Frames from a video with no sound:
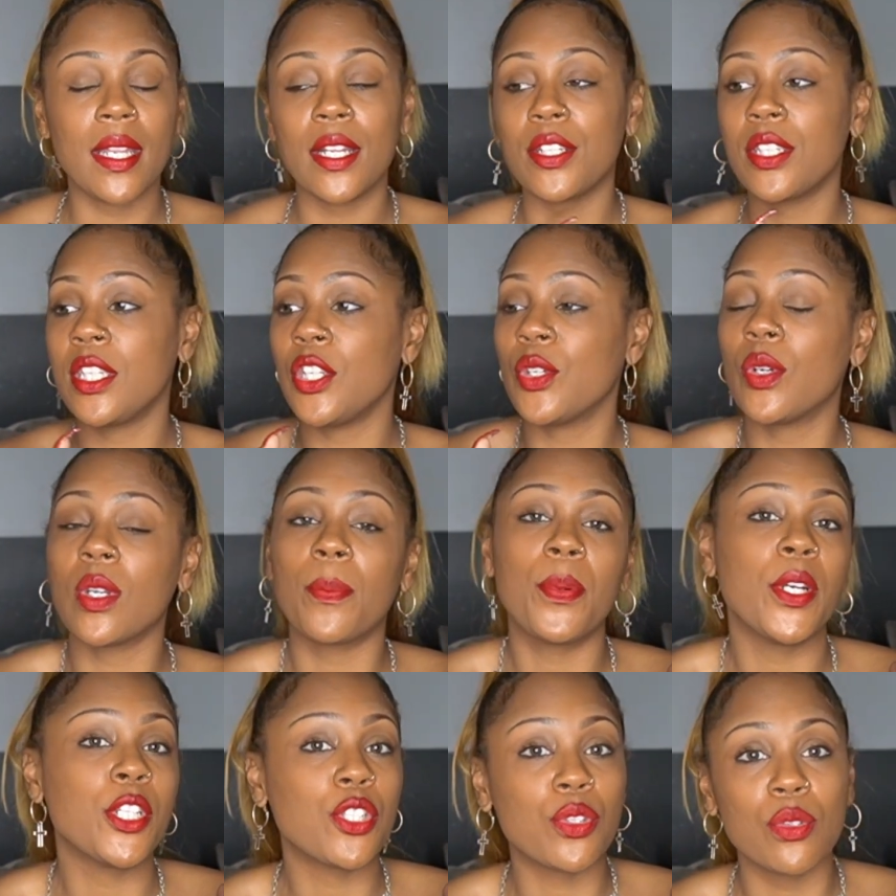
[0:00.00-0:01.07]
and they're still going to
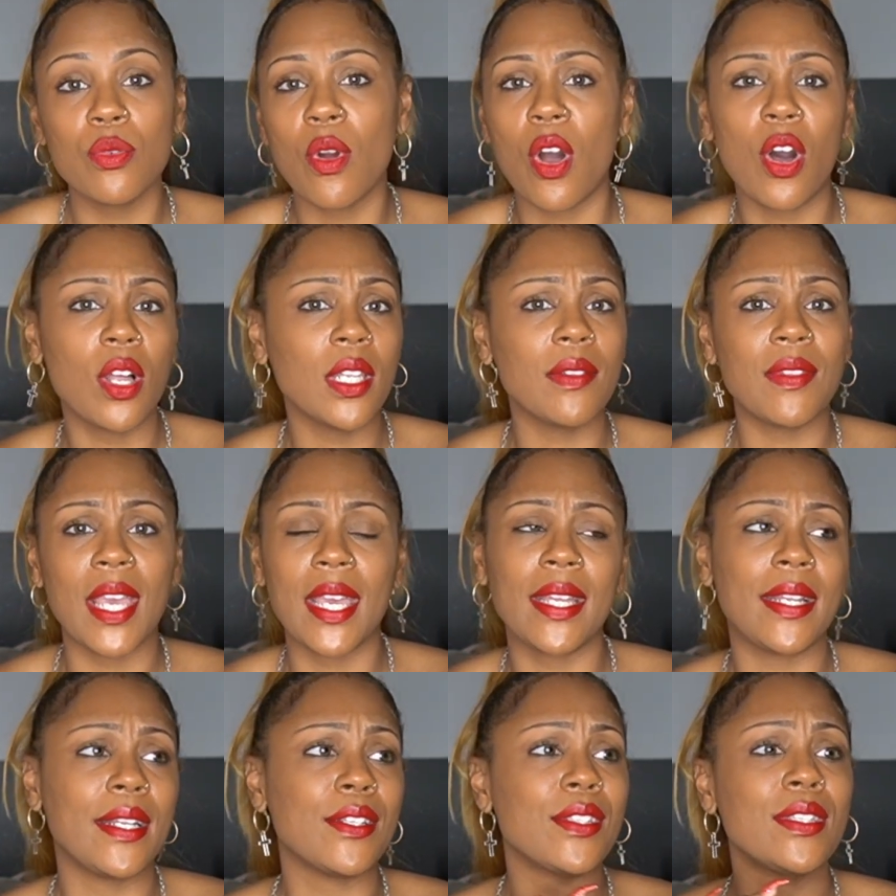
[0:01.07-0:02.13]
push through all of that,
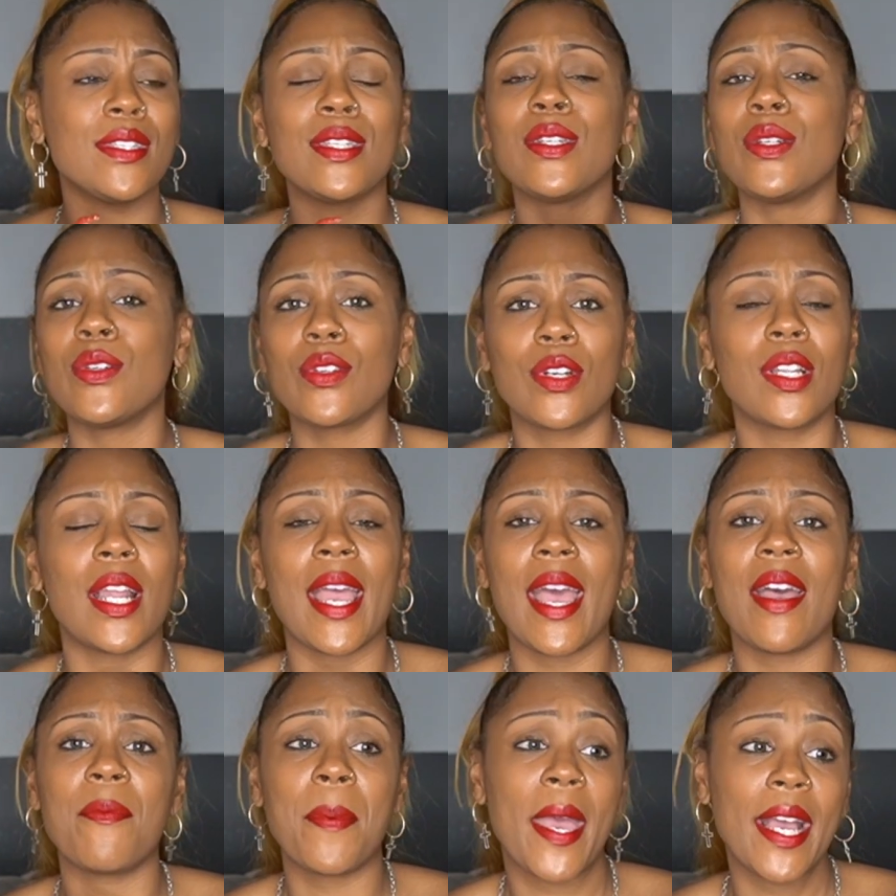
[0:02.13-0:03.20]
and they're still going to
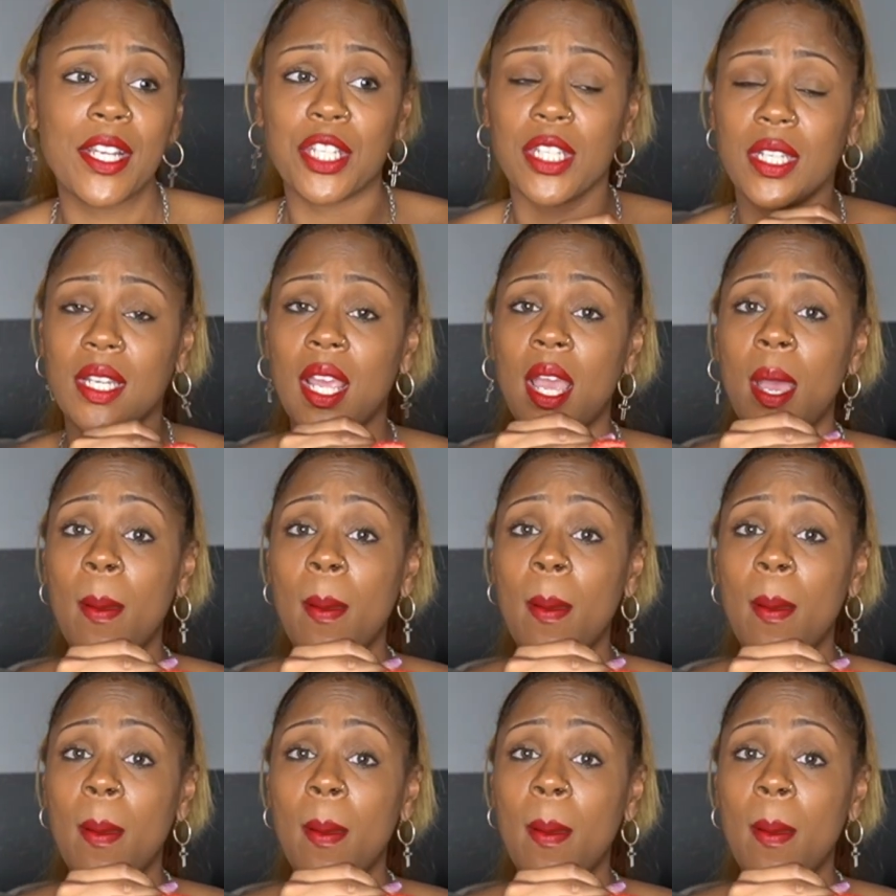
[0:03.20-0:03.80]
have passion